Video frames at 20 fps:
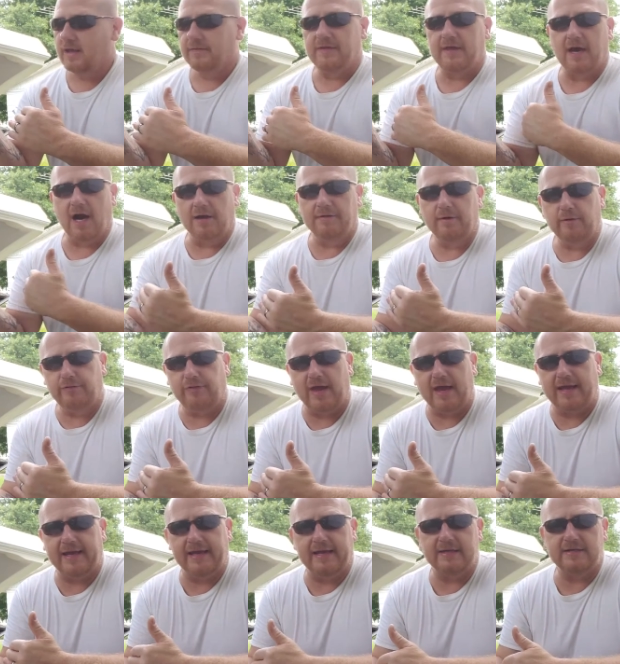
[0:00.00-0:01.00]
The other
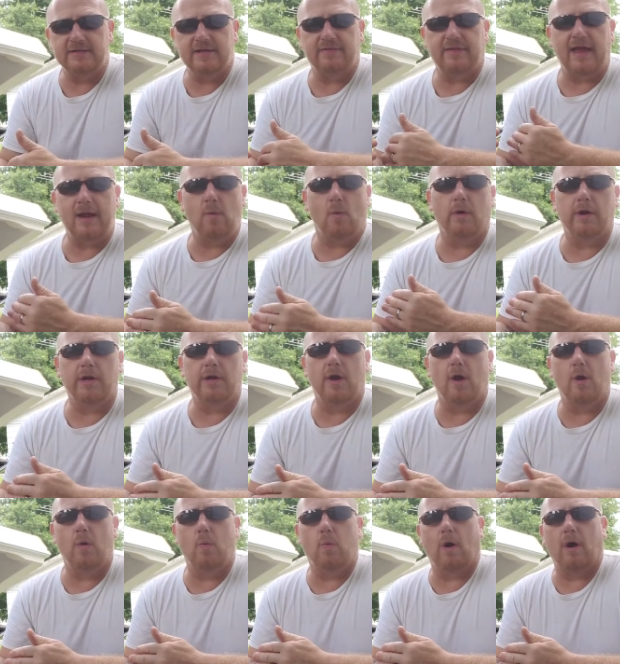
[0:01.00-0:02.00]
thing is they want to
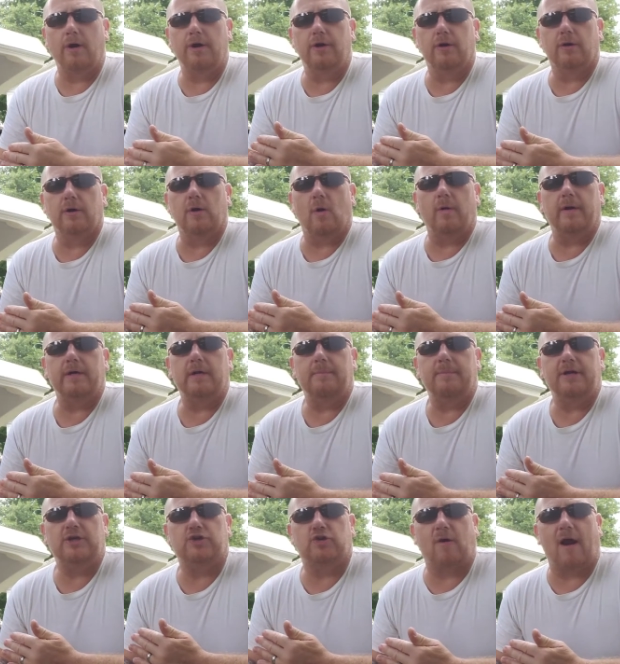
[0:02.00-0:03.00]
know where you're going to
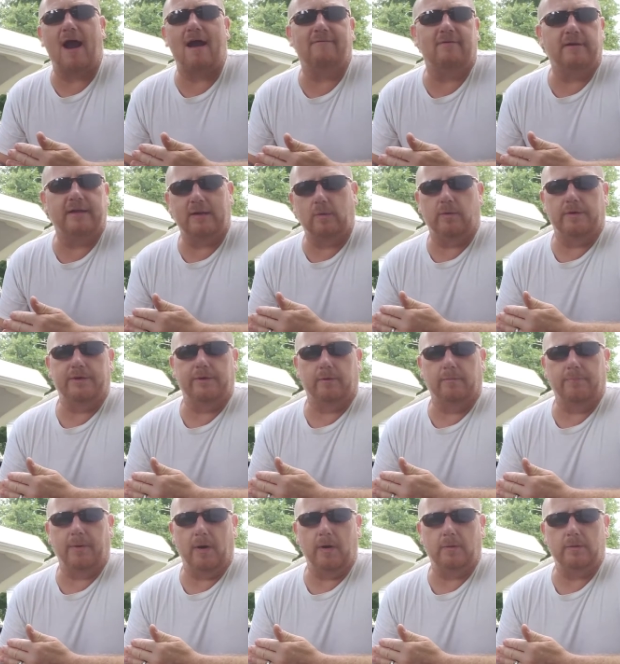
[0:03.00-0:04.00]
be traveling with your
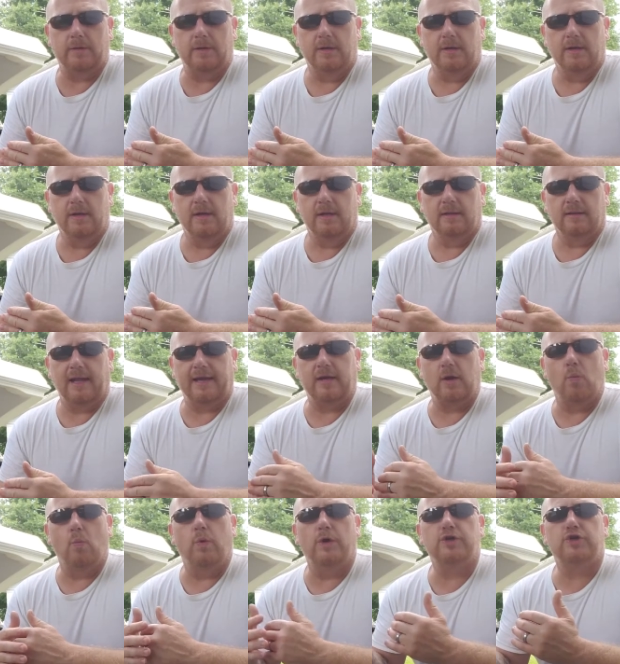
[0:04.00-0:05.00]
boat. Like,
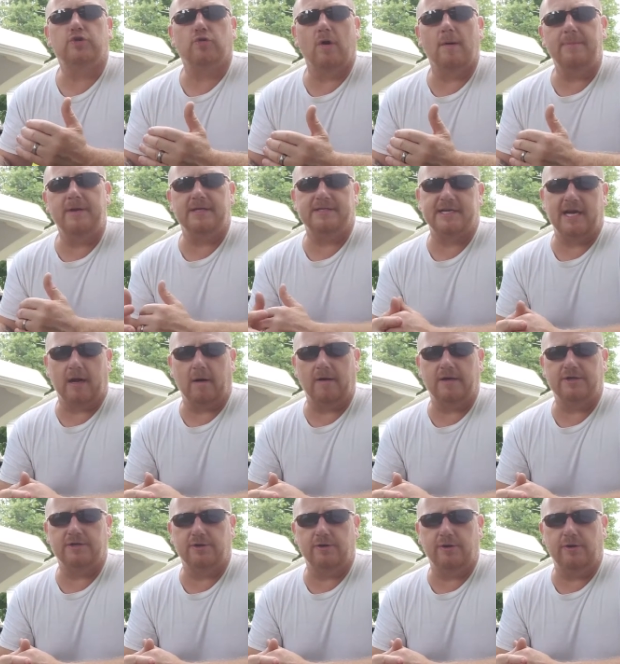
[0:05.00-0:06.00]
what
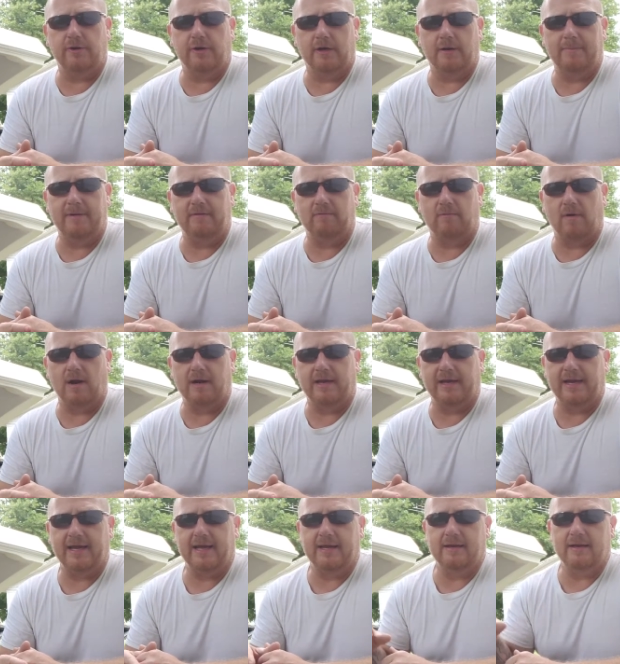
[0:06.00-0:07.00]
tributaries are you going to be
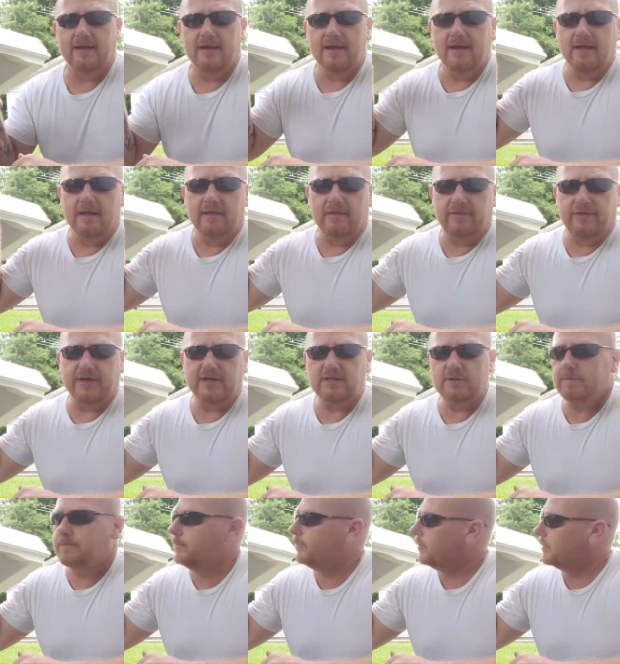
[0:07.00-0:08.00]
running in?
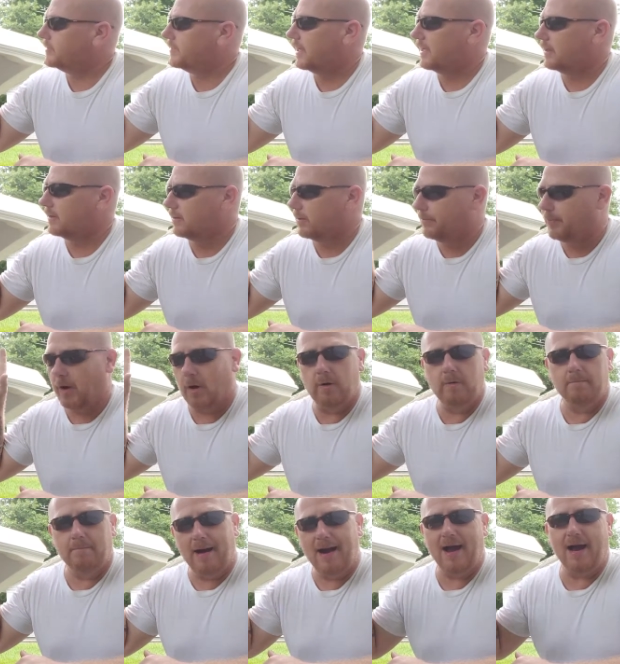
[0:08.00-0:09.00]
This particular boat,
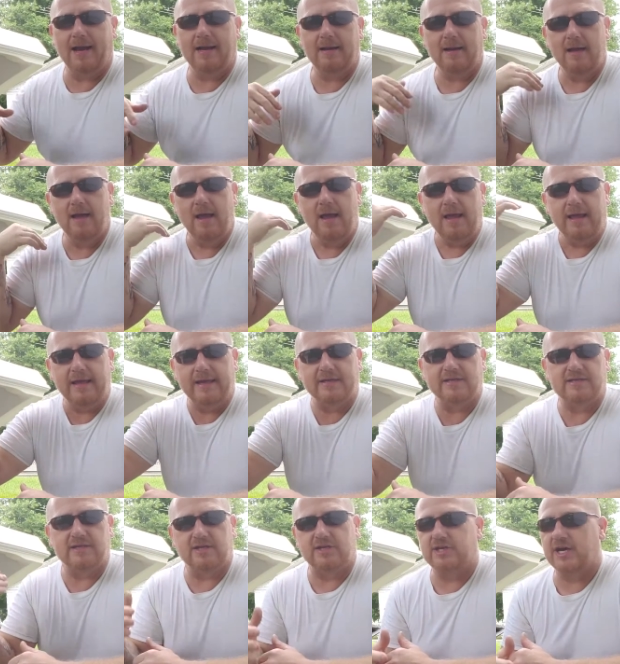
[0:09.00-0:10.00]
mine,
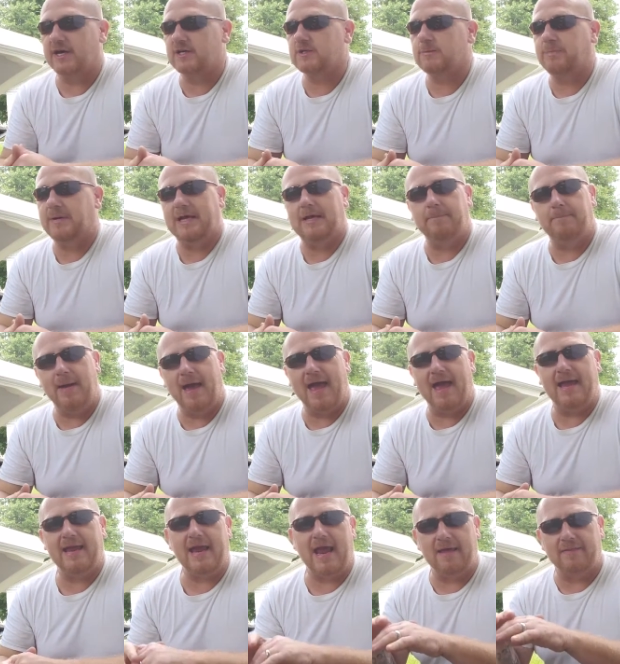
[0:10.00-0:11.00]
is the Chesapeake
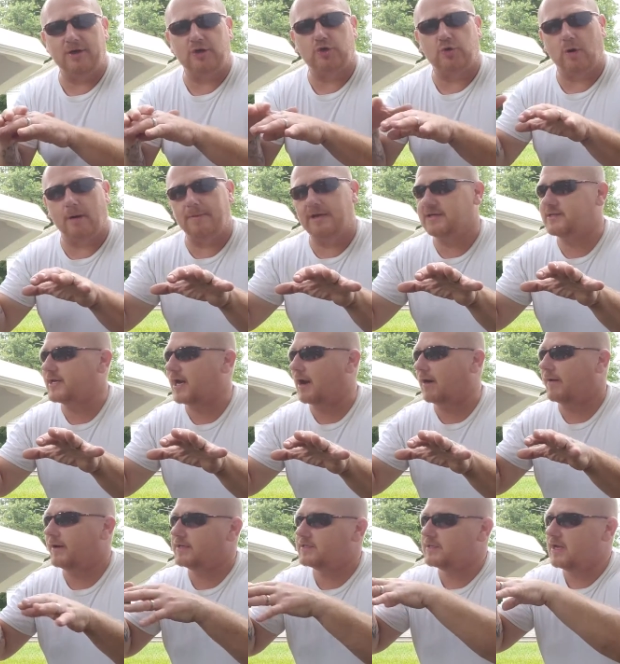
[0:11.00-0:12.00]
Bay and the
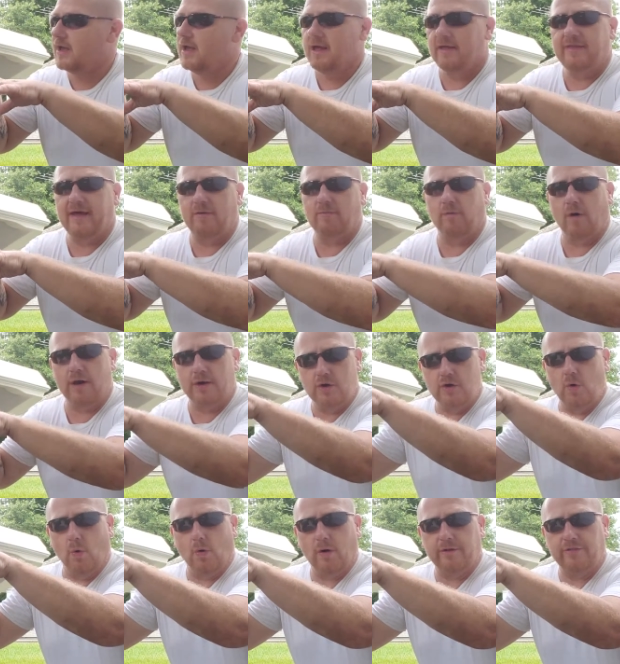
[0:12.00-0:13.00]
tributaries that run
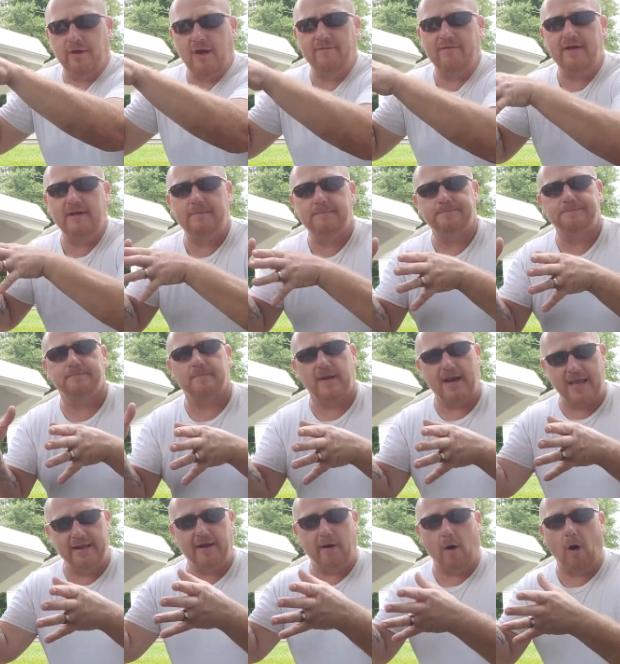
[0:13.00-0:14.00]
north of it
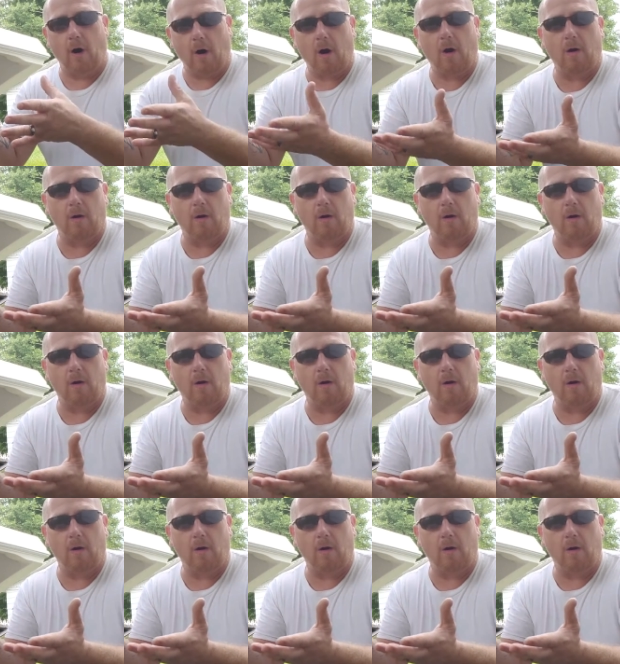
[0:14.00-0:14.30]
and are,